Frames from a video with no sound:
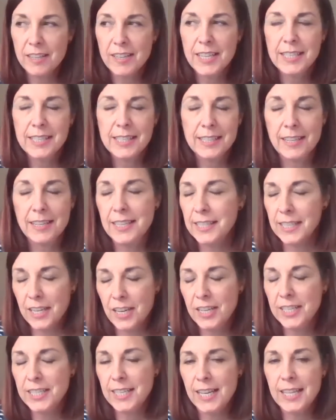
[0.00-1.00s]
It's
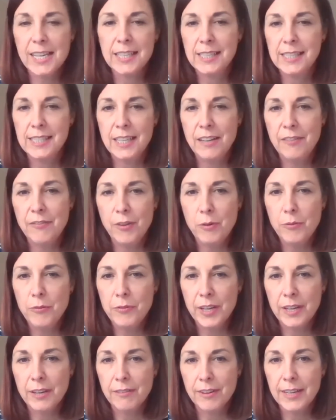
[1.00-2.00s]
an idea that's still
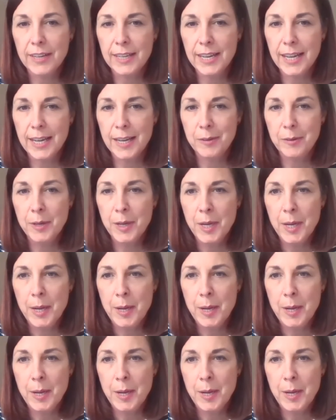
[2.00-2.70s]
evolving right now,